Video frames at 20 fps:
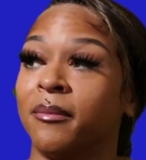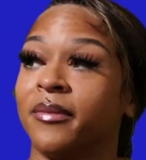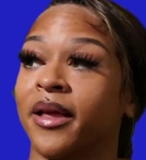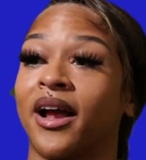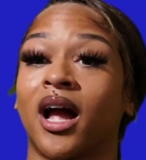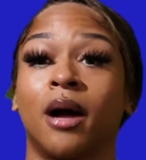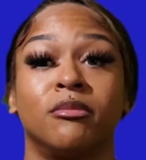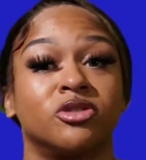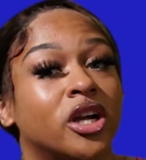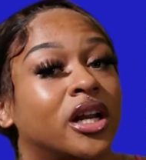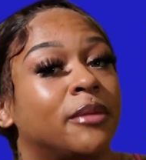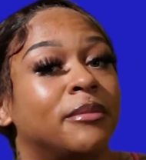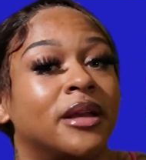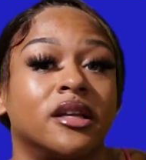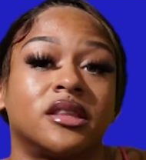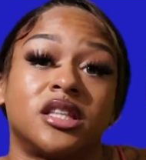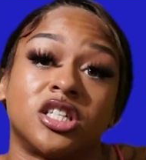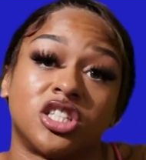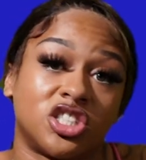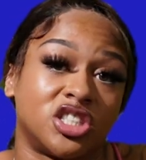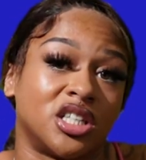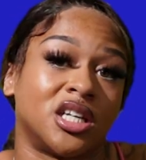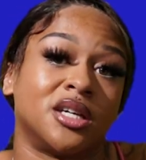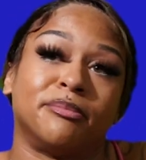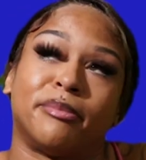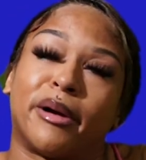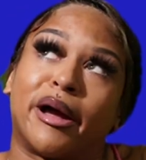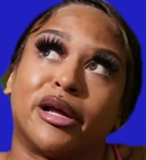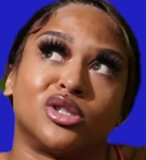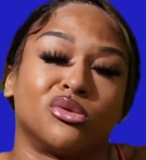Like, I'm trying to be out this
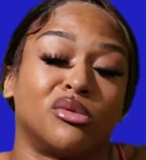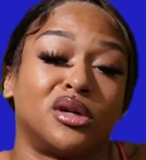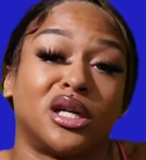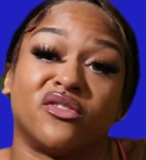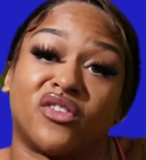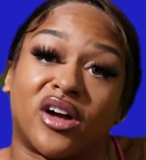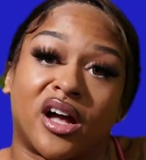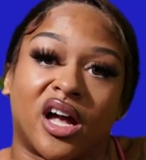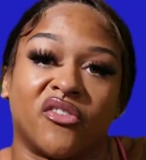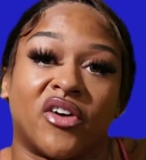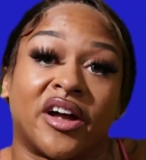shit by 25.